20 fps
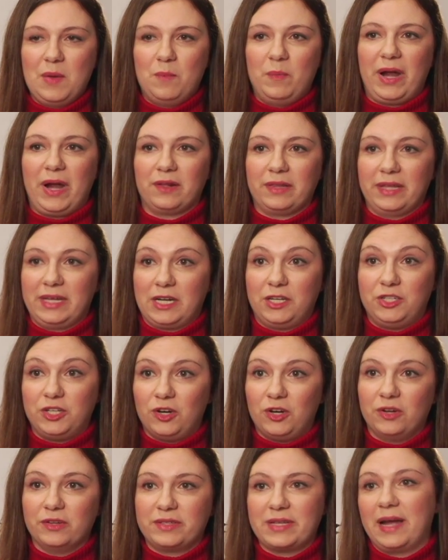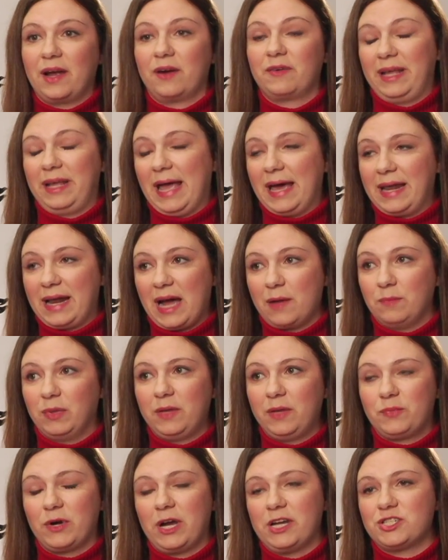barely an adult. I already had high
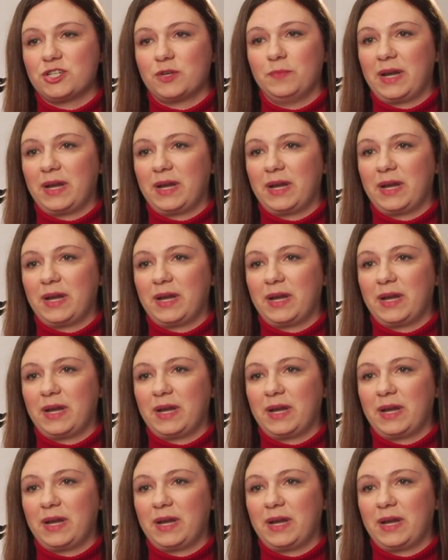blood pressure,